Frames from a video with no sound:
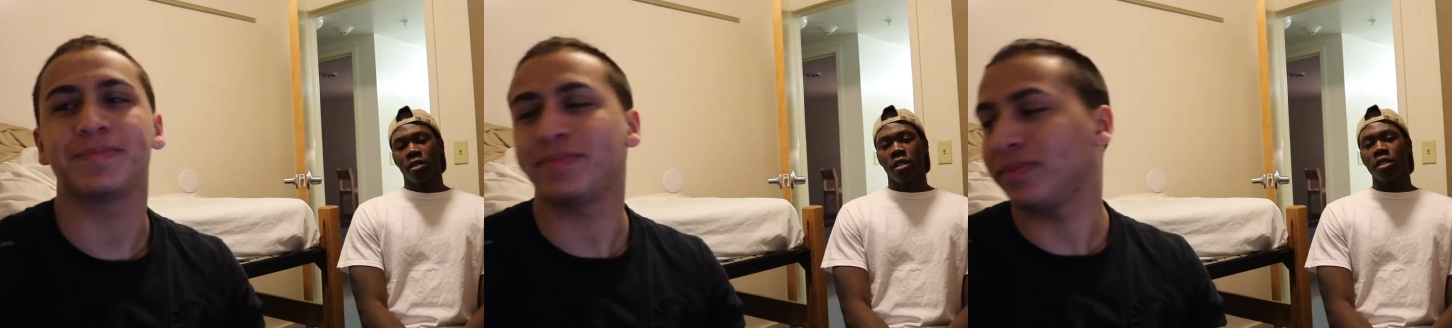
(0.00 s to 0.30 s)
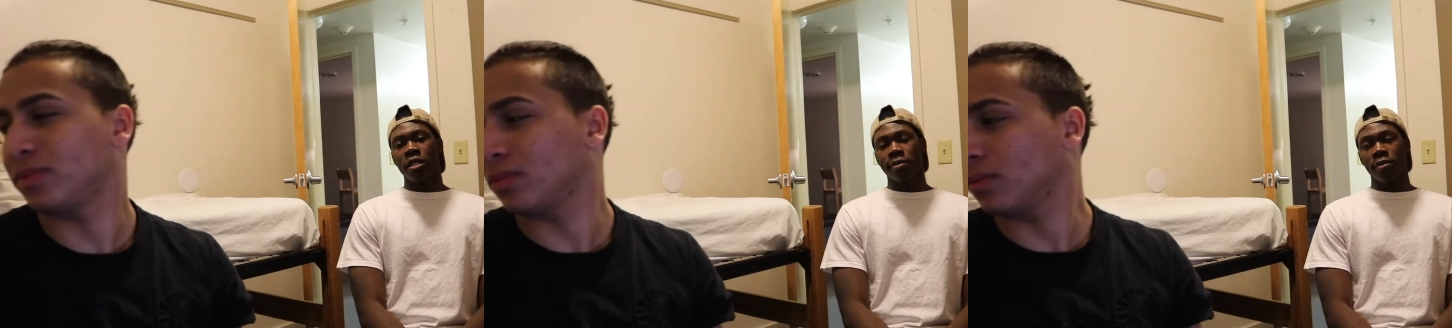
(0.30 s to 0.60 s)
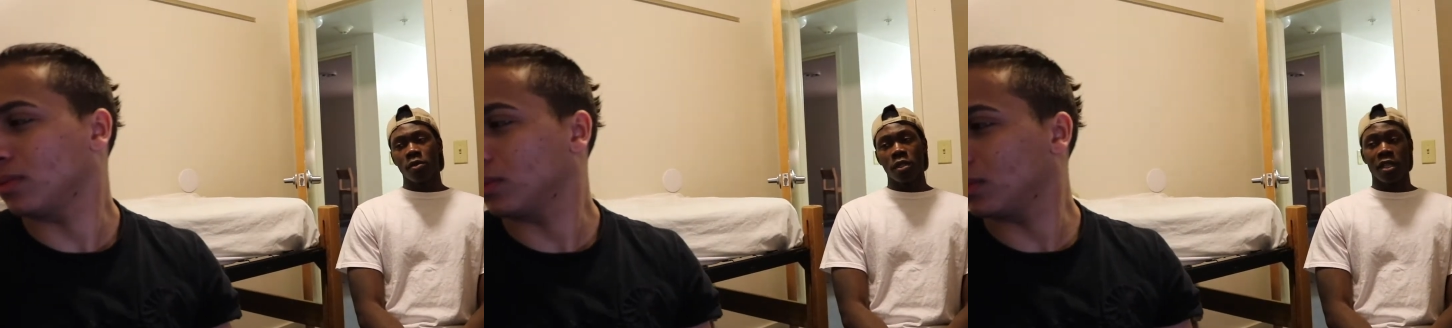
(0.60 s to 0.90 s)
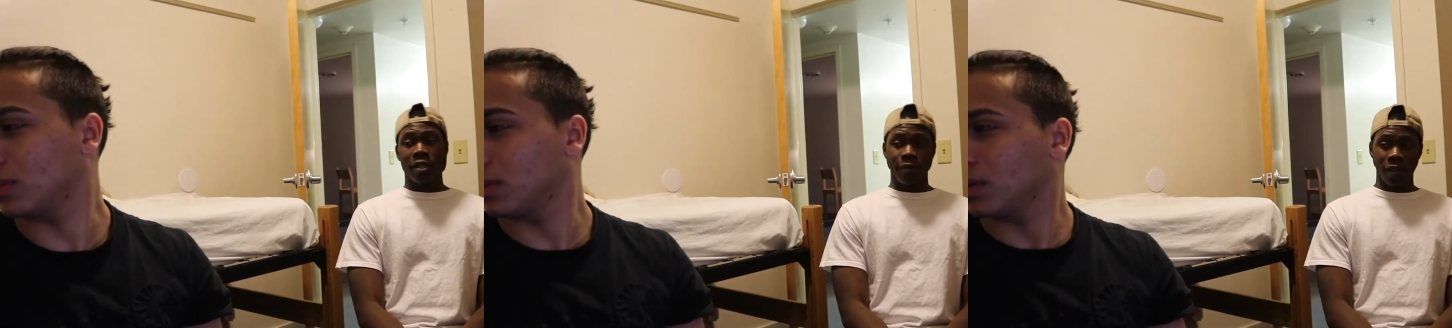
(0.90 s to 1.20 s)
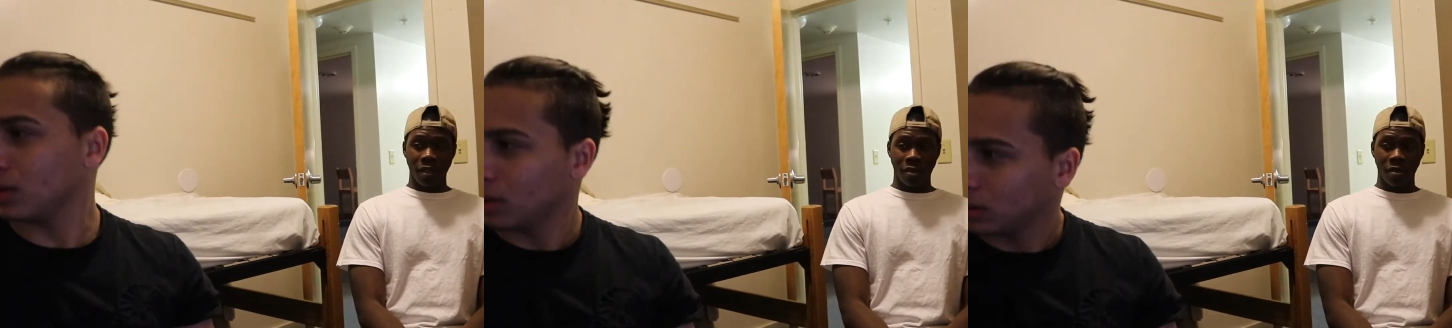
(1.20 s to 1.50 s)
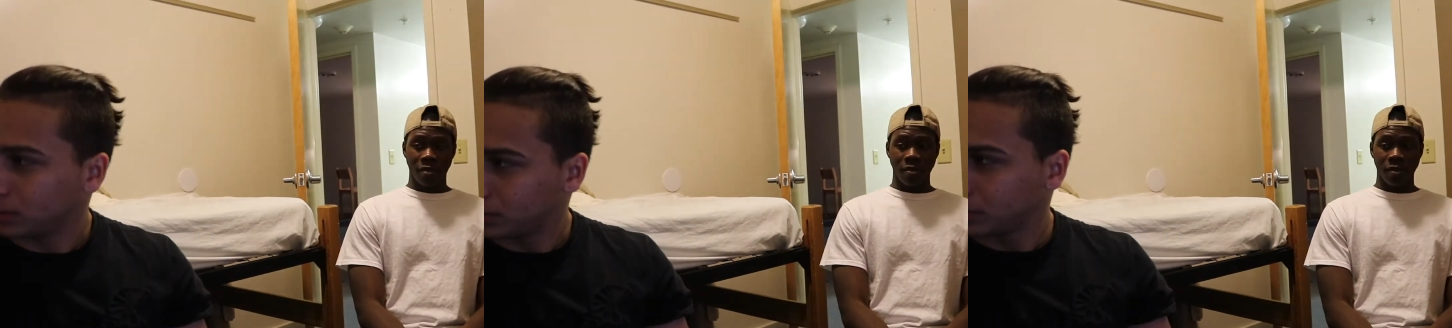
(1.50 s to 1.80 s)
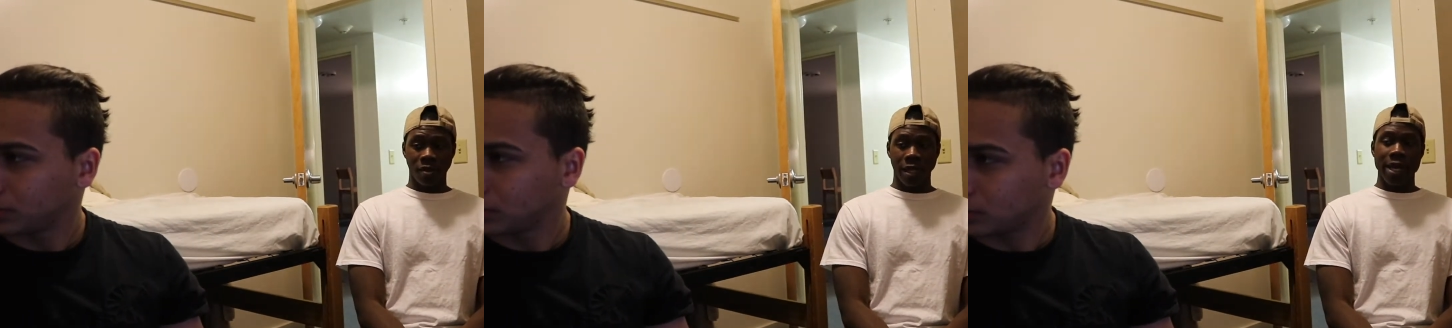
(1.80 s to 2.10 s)
Speaker 1: It's a difference between living
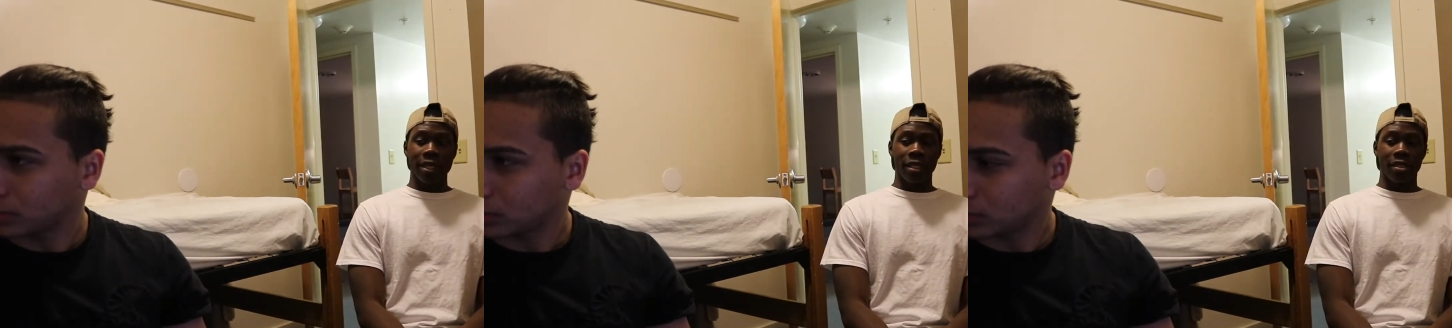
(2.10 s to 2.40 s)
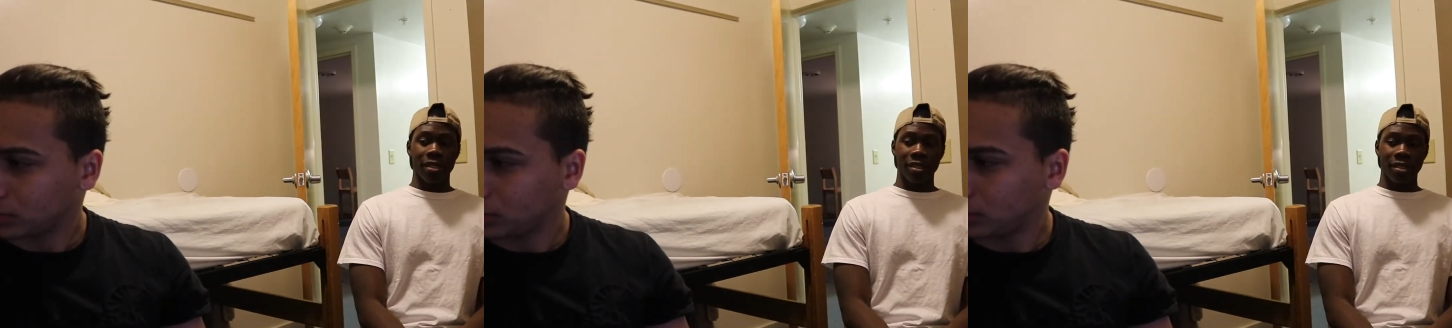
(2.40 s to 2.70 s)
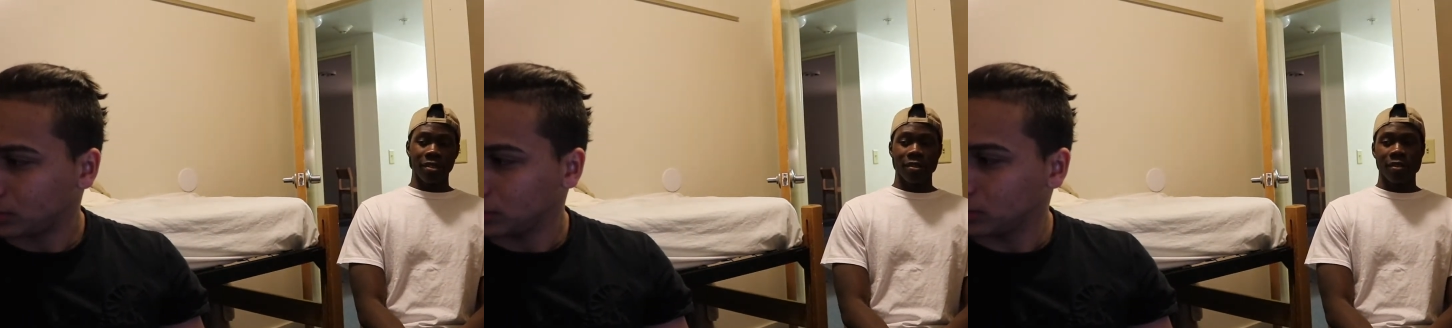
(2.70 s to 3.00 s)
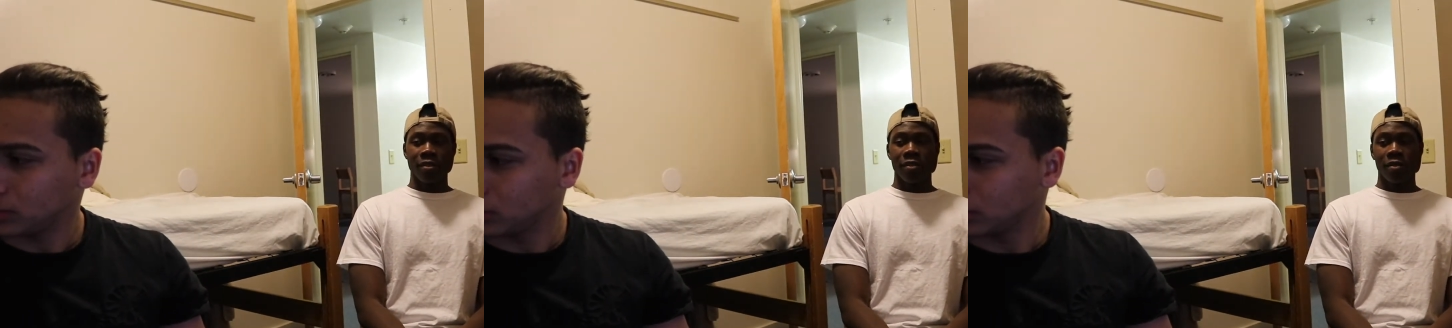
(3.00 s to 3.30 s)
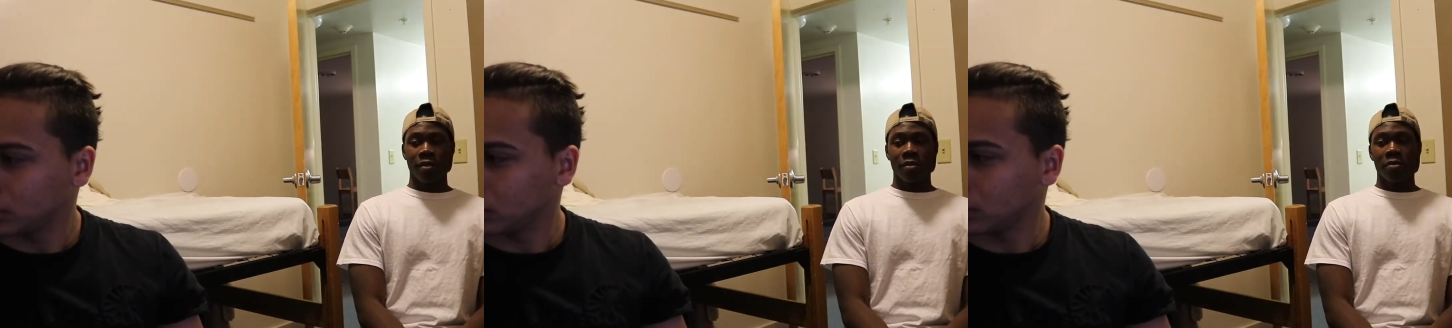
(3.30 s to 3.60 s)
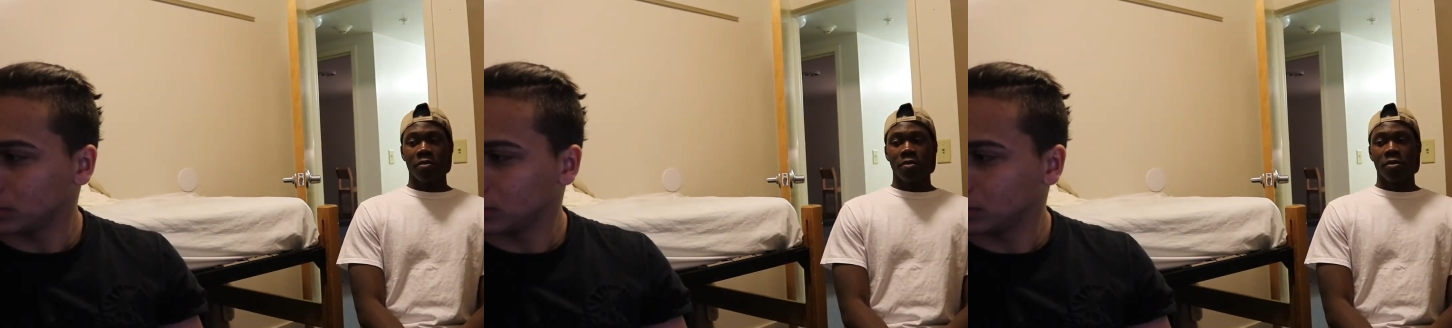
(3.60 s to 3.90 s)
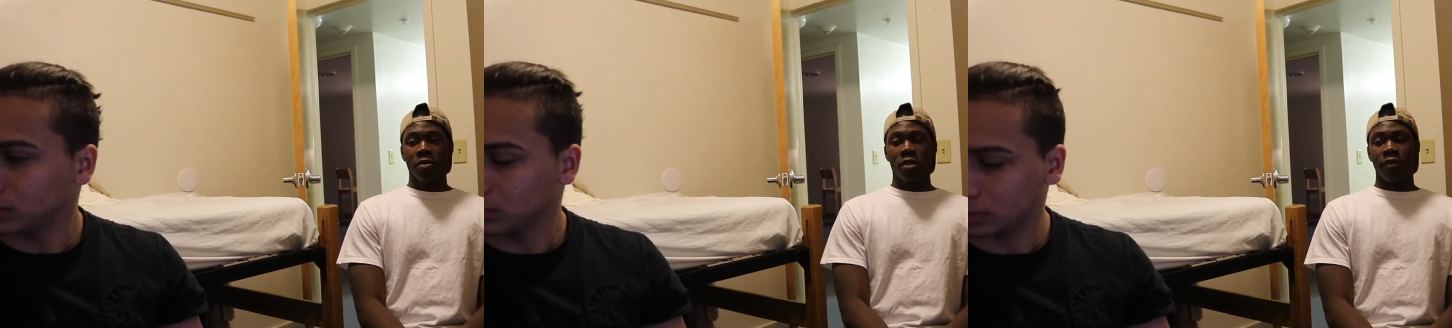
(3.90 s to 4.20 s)
and existing.
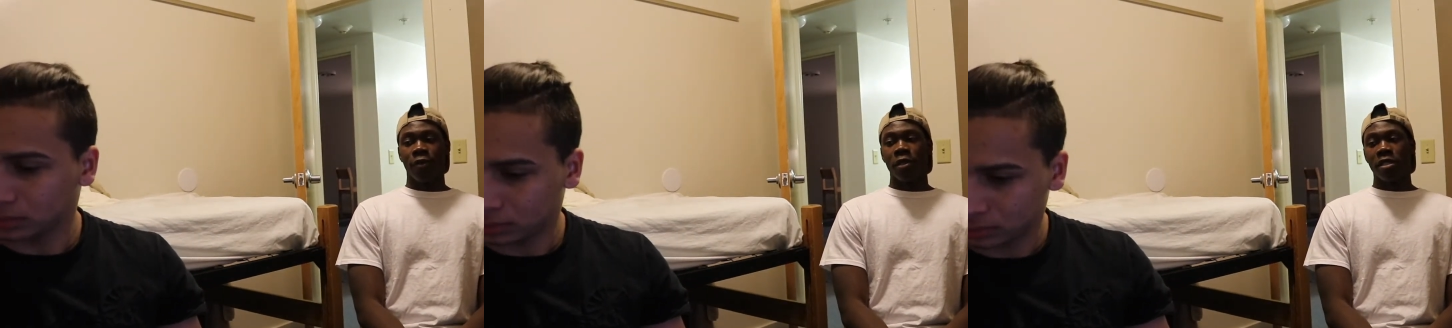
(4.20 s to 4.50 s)
If you